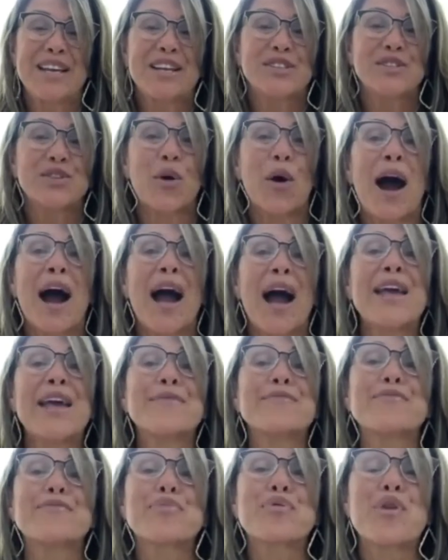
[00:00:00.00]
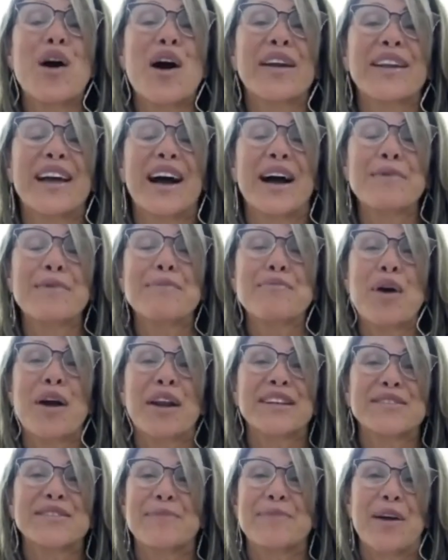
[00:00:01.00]
so i am product i'm a
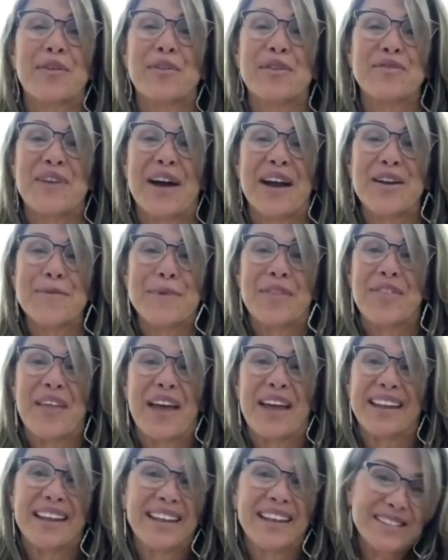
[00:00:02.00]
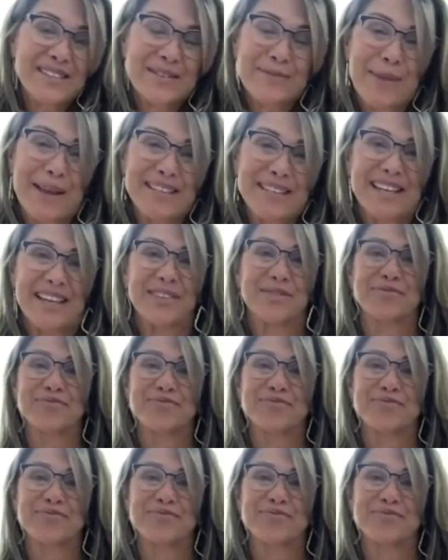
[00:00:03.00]
product of my own environment that it is amazing